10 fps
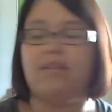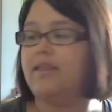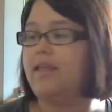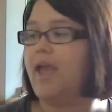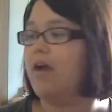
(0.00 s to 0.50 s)

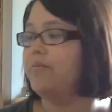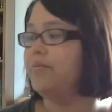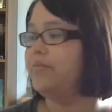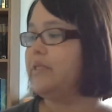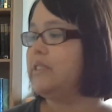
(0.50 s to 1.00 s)
yeah,
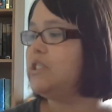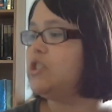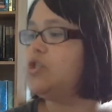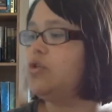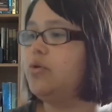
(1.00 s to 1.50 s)

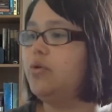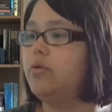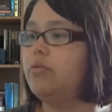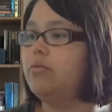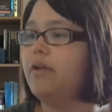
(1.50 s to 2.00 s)

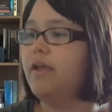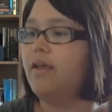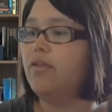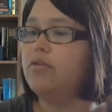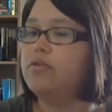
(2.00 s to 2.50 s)
so
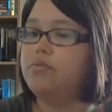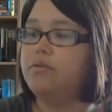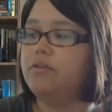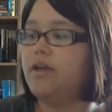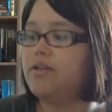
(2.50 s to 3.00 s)
those were
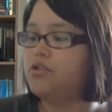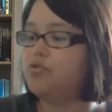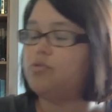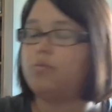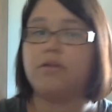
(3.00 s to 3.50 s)
the last 2
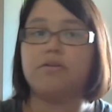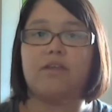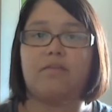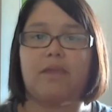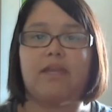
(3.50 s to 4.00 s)
sweaters
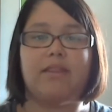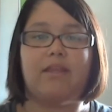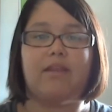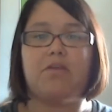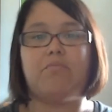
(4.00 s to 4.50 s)
I made. And
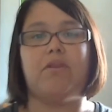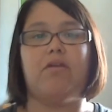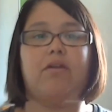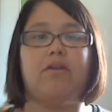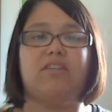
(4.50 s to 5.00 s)
then I've been
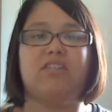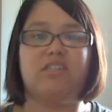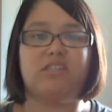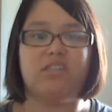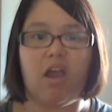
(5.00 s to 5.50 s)
on a
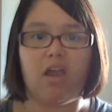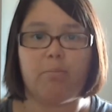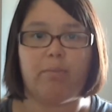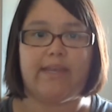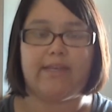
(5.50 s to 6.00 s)
sock
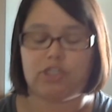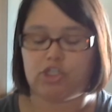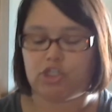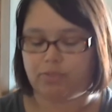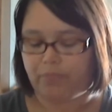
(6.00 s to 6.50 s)

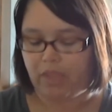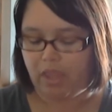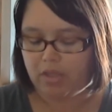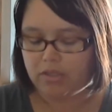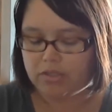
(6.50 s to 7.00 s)
binge.
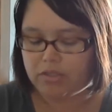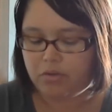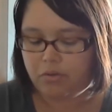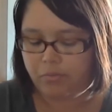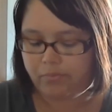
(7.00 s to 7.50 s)

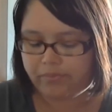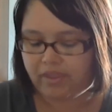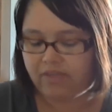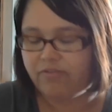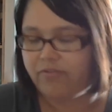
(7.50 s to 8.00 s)
So
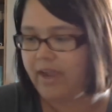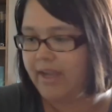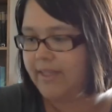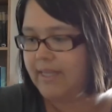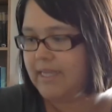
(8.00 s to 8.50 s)
I
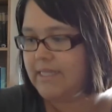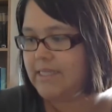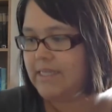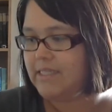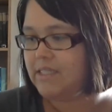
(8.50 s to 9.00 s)
finally
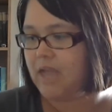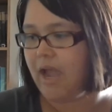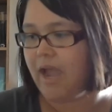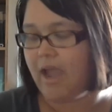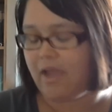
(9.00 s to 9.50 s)
did
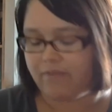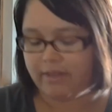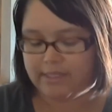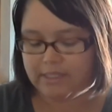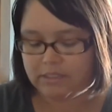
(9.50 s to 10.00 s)

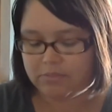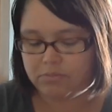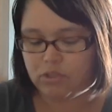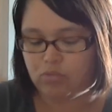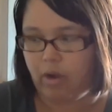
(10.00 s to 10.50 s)
some
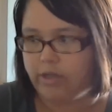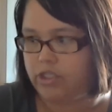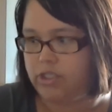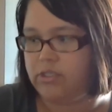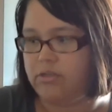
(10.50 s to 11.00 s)

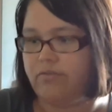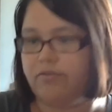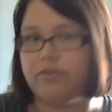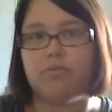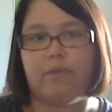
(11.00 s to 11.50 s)
swatches
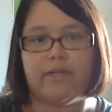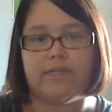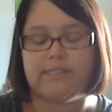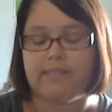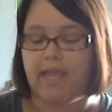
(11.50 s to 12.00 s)
for
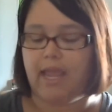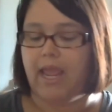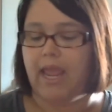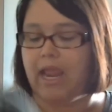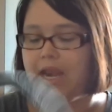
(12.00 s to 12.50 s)
sweaters.
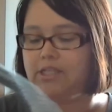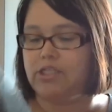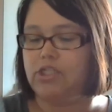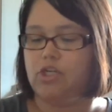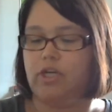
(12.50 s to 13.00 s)
And I
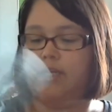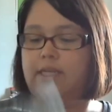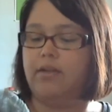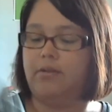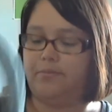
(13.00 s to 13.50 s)

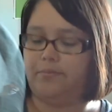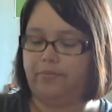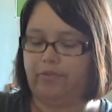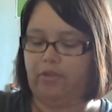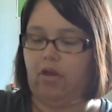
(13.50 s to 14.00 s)
started
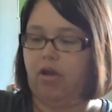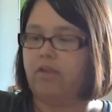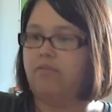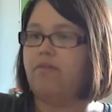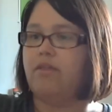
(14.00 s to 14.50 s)
on
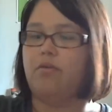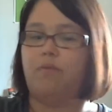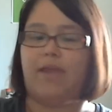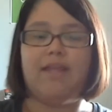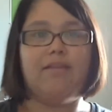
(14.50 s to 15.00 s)
a featherweight